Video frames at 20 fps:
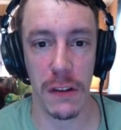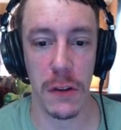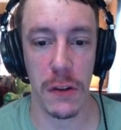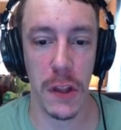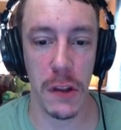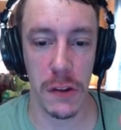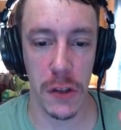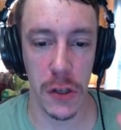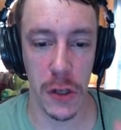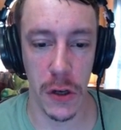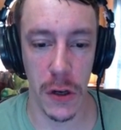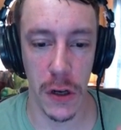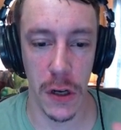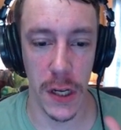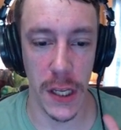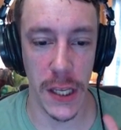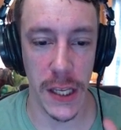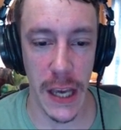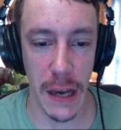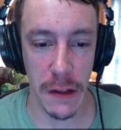So this
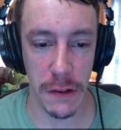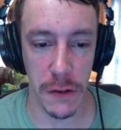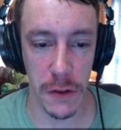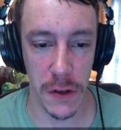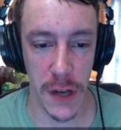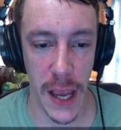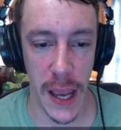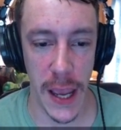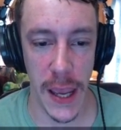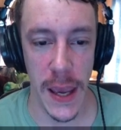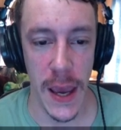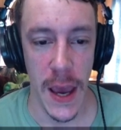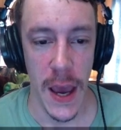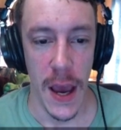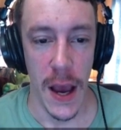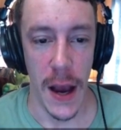occurred yesterday.